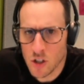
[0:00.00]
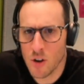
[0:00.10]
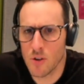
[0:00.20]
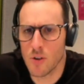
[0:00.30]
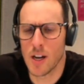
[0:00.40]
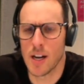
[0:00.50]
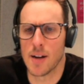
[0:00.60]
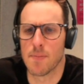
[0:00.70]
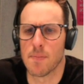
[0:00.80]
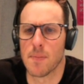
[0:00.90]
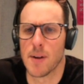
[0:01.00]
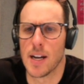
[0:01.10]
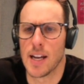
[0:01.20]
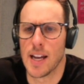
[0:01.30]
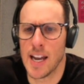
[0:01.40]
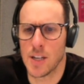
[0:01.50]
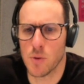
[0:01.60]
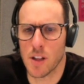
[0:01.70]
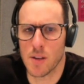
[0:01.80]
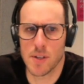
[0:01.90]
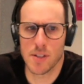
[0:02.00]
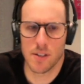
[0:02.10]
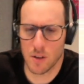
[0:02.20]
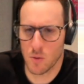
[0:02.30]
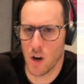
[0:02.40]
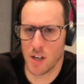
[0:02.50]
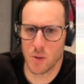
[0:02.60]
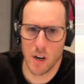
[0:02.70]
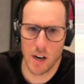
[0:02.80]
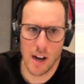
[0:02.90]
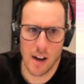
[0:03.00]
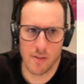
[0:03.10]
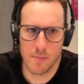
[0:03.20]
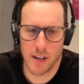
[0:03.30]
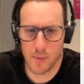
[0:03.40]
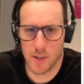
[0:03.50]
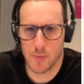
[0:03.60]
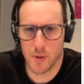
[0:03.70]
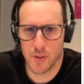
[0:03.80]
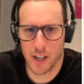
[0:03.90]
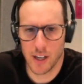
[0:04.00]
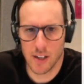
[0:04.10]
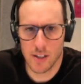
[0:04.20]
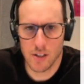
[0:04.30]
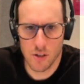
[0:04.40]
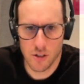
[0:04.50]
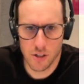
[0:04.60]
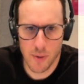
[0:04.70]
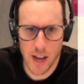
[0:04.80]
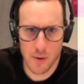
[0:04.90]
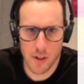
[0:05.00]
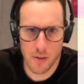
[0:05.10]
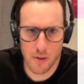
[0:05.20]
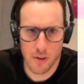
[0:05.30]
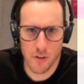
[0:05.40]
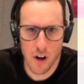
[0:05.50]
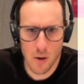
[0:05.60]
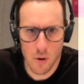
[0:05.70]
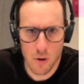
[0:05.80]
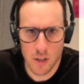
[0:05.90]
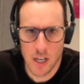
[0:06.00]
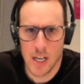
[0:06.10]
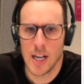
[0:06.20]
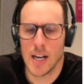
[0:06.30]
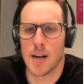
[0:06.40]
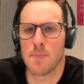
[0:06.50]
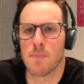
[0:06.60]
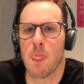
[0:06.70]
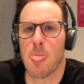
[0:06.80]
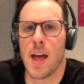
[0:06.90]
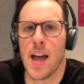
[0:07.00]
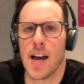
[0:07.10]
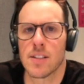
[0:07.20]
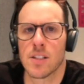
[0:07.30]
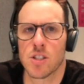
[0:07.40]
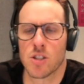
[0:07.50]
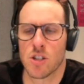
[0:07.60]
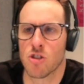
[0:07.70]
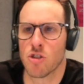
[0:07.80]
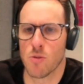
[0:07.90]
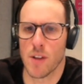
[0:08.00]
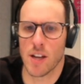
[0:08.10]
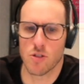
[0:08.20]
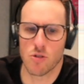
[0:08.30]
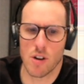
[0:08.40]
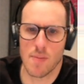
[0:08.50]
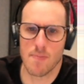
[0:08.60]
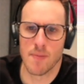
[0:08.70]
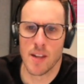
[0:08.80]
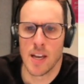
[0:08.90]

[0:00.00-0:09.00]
So um, each one of them is, you know, one to one and a half megabits per second usage of bandwidth through the firewall um, out to just consume that stream.